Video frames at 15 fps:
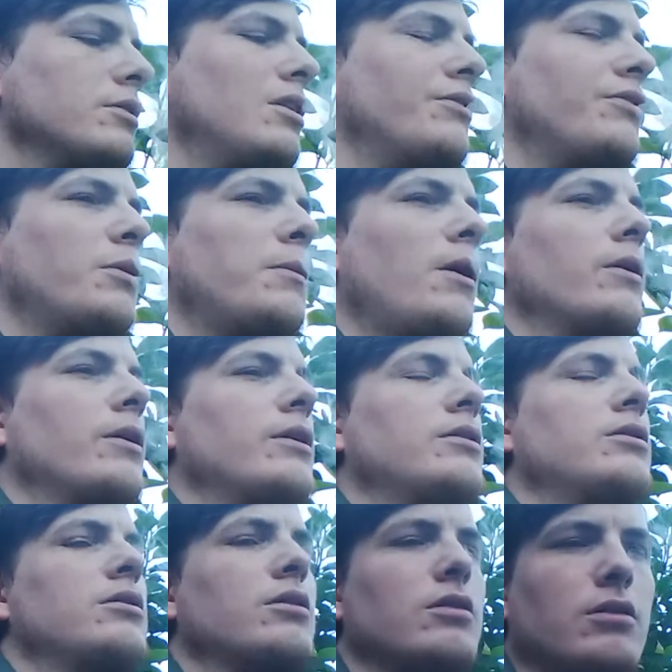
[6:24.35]
if I'm
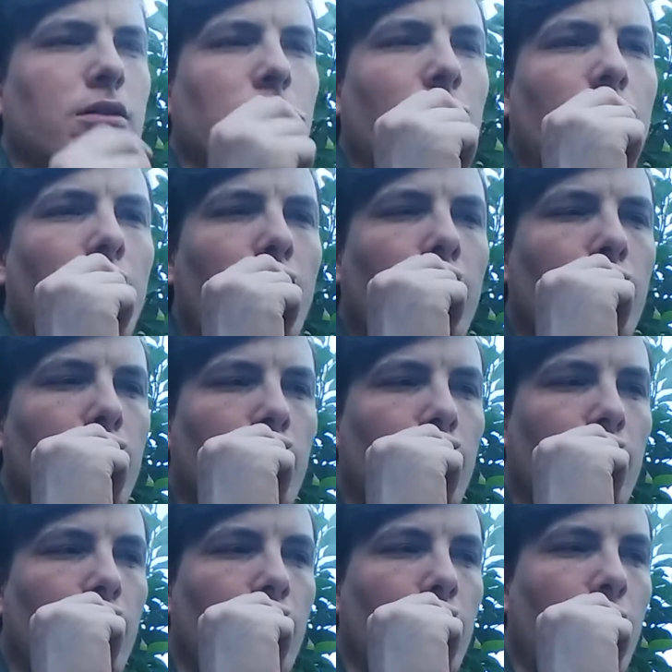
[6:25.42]
honest,
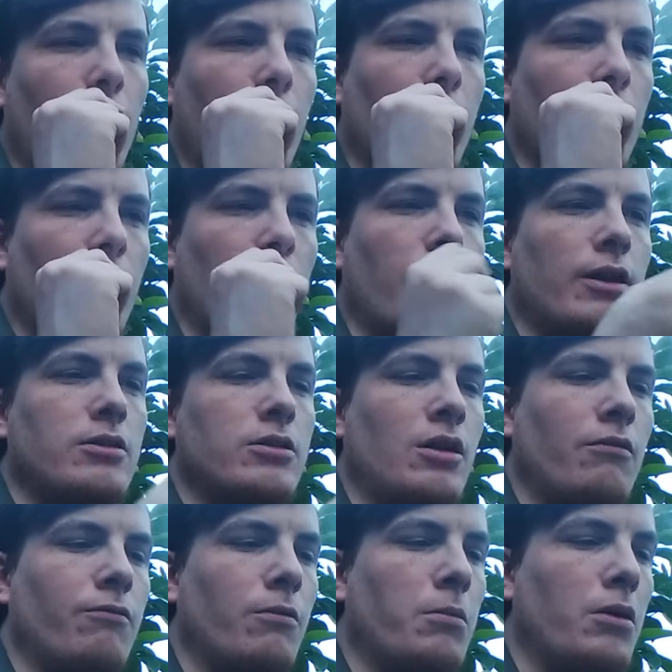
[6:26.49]
I think that's
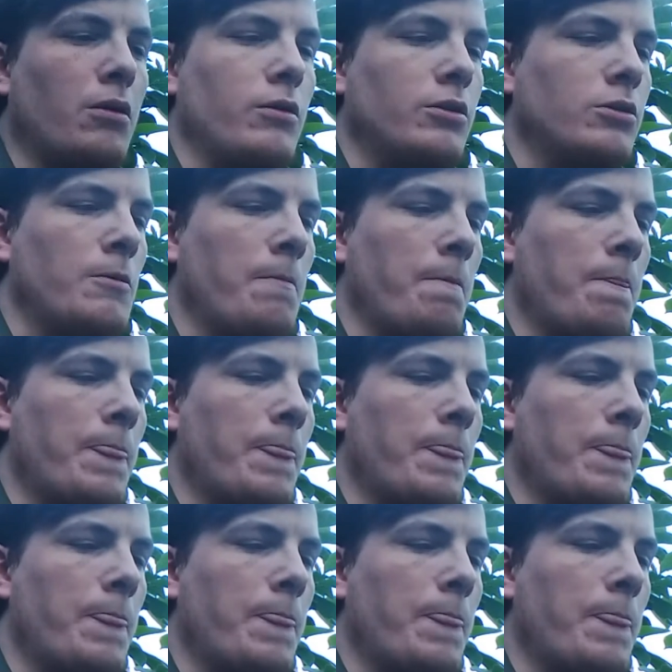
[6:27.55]
it for Boris.